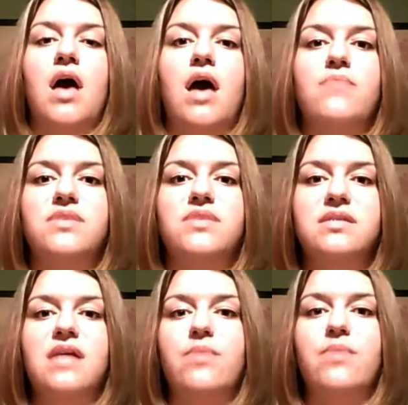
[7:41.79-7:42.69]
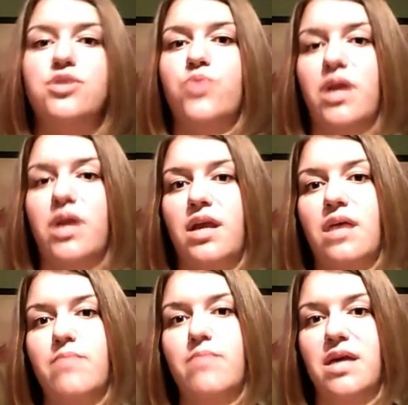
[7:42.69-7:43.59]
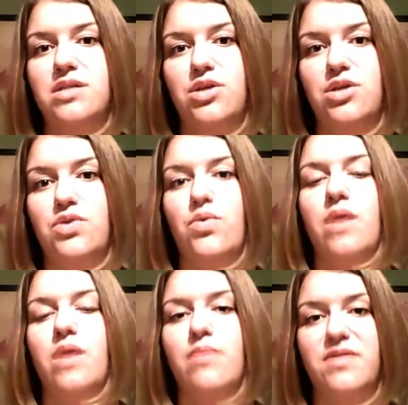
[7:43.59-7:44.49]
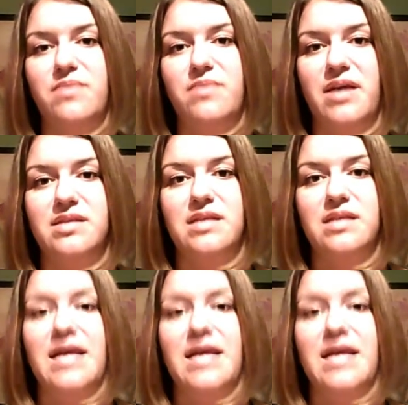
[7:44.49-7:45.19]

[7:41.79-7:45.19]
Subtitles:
This is how much we're going to commit to on a monthly basis